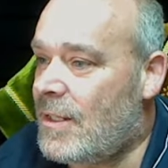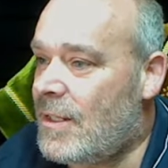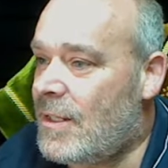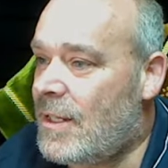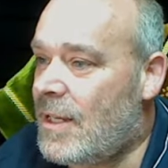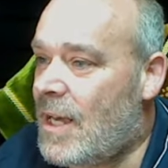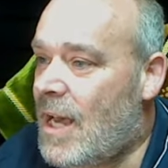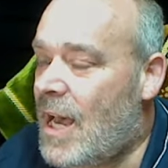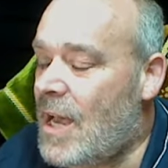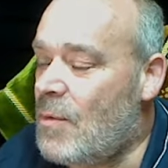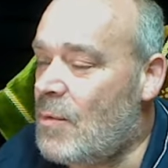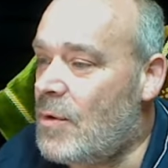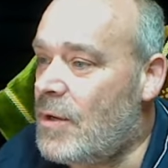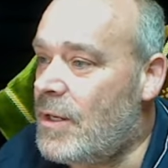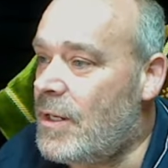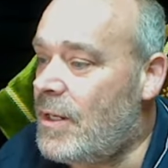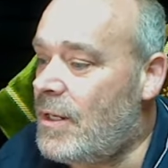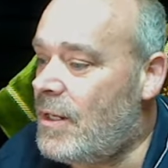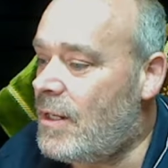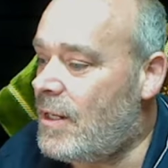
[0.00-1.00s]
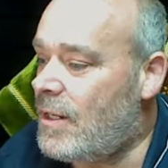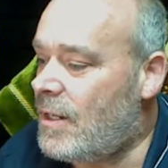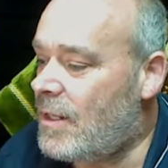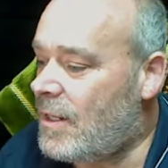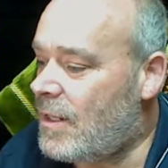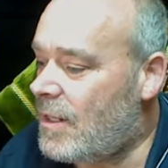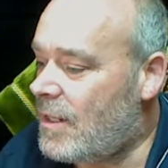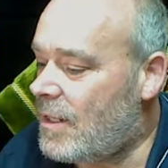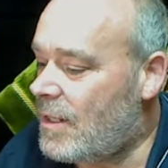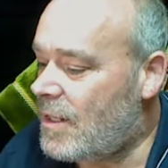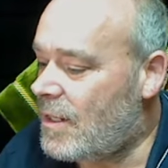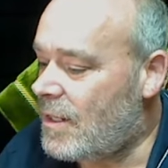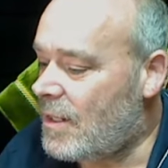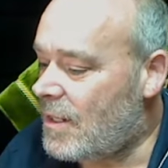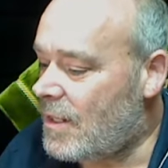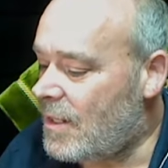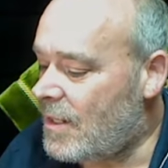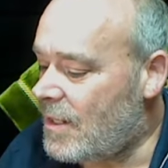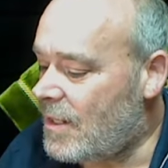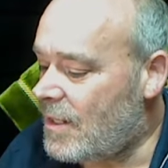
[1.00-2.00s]
I would,
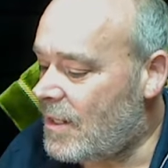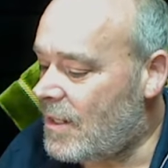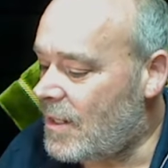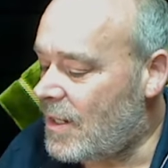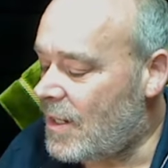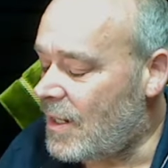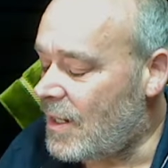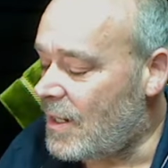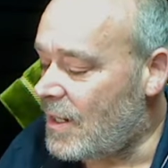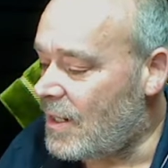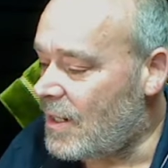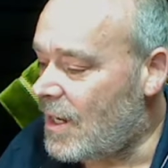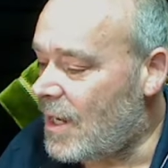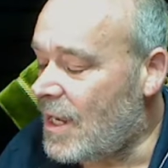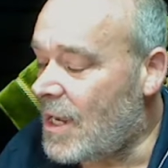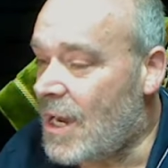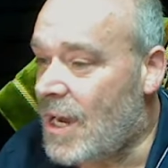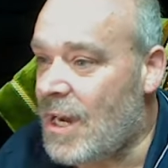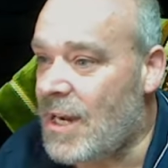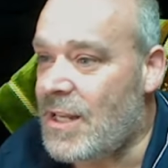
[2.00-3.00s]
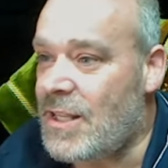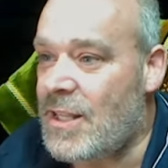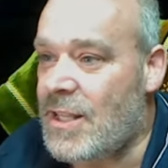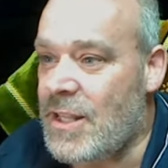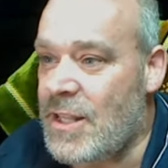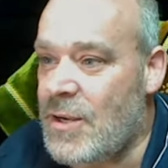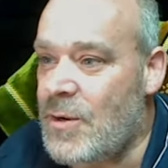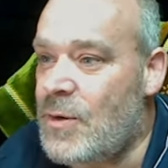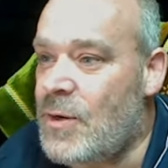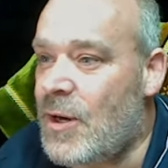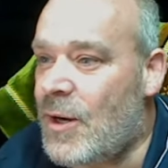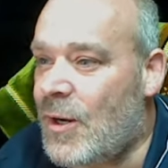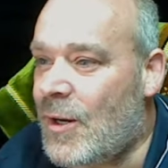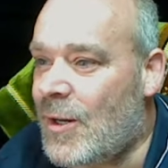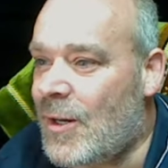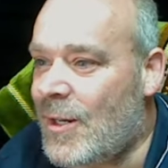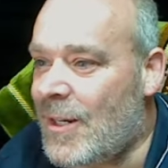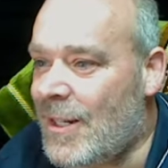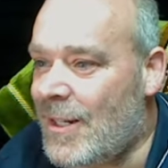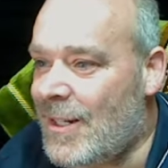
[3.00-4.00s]
I, I hiked the
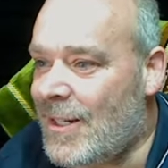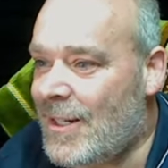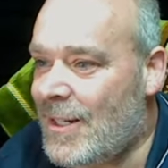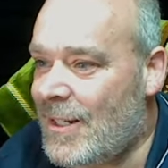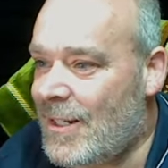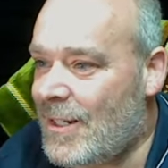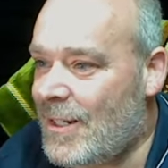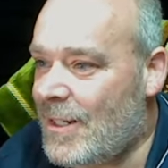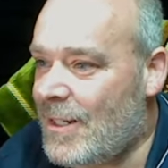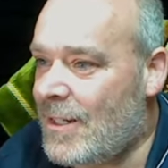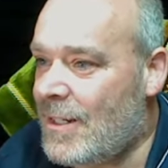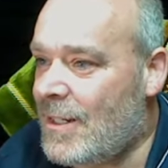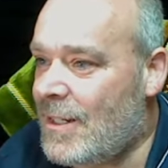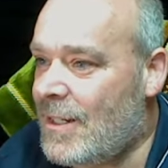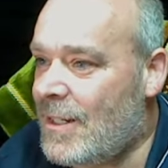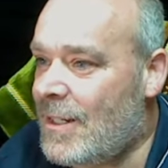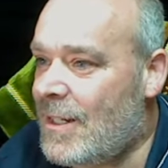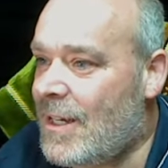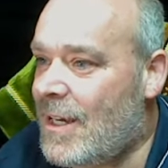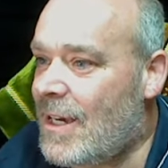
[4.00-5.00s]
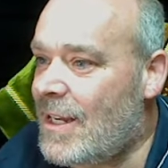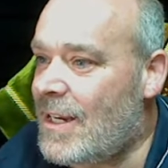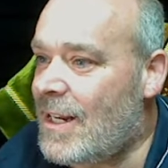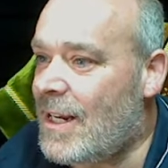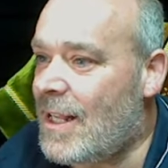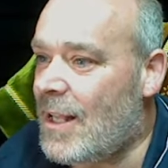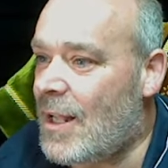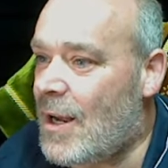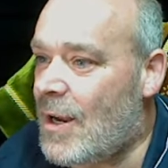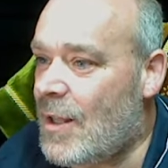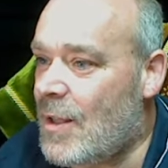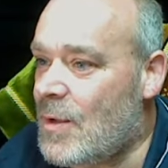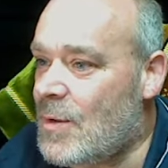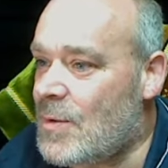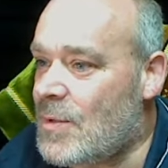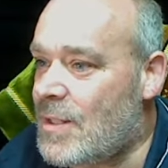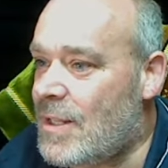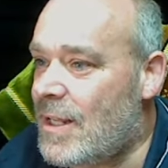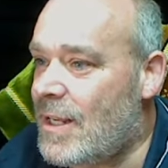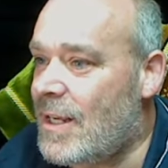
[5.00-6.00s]
Yukon and I did a lot of those
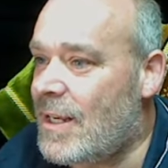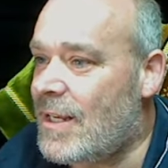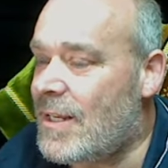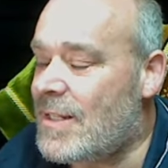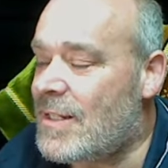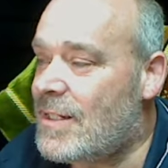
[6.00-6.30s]
things.